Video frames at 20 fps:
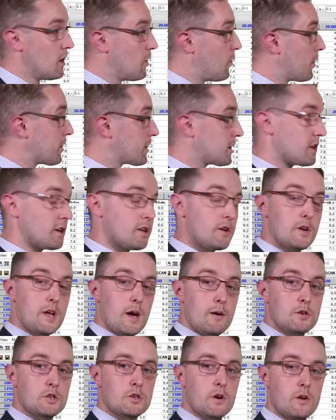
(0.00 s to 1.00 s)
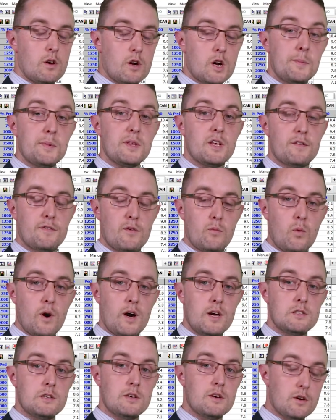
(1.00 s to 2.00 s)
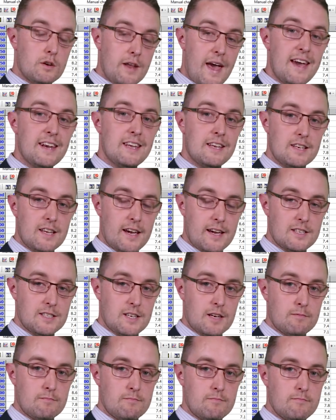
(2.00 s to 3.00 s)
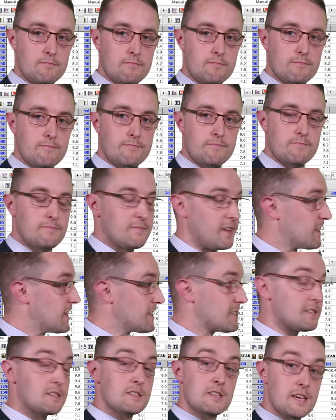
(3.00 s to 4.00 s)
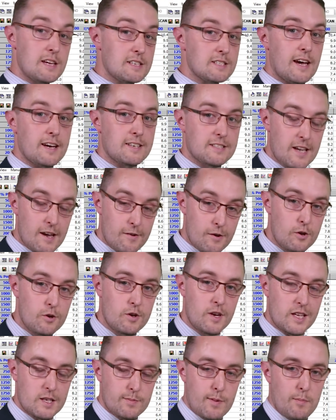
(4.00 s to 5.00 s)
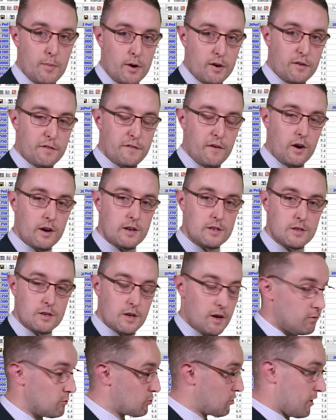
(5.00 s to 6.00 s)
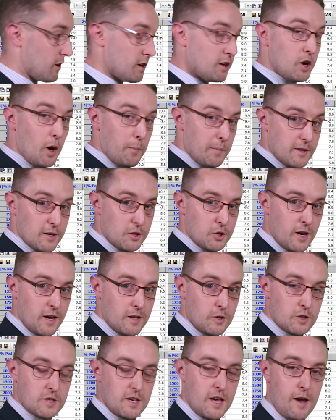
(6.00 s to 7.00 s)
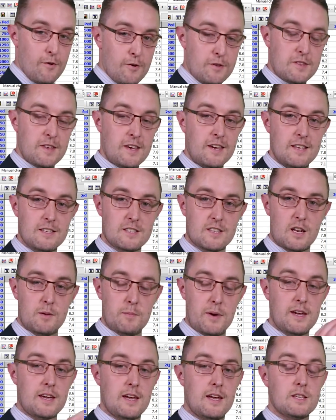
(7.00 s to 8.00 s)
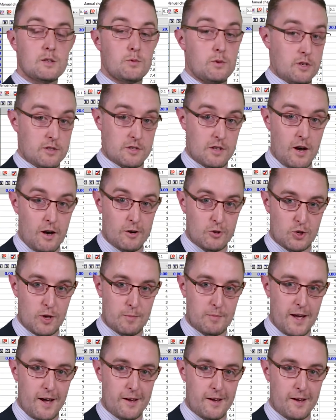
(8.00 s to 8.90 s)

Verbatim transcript: What we're going to do now is show you a couple of different ways that you can edit data. Now this isn't the exact area you need to be modifying so don't try and copy the changes here and think it's going to make it into a starship